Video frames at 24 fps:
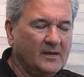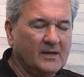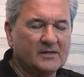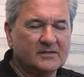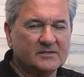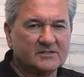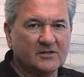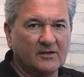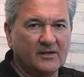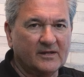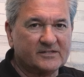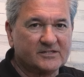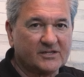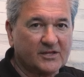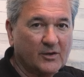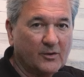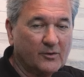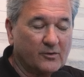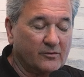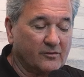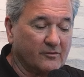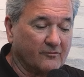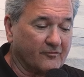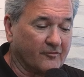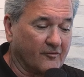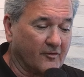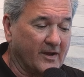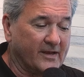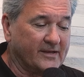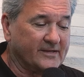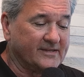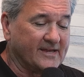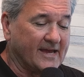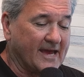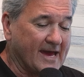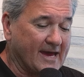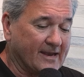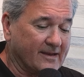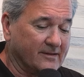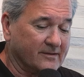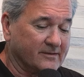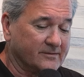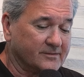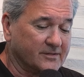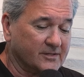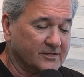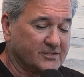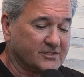So let's go to the Fed
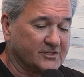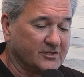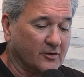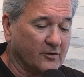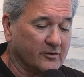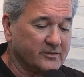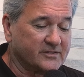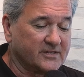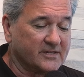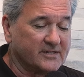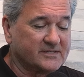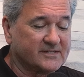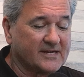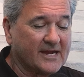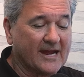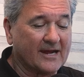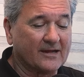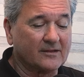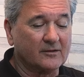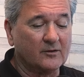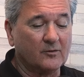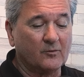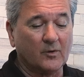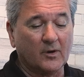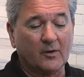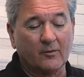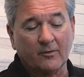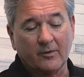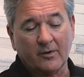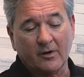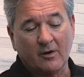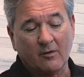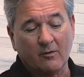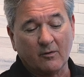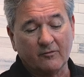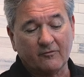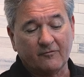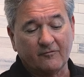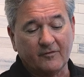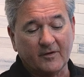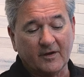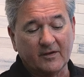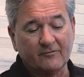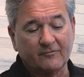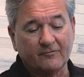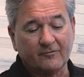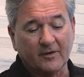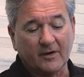data to show us exactly where we are with
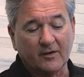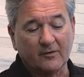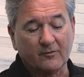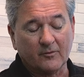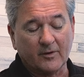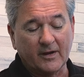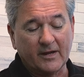Fed fund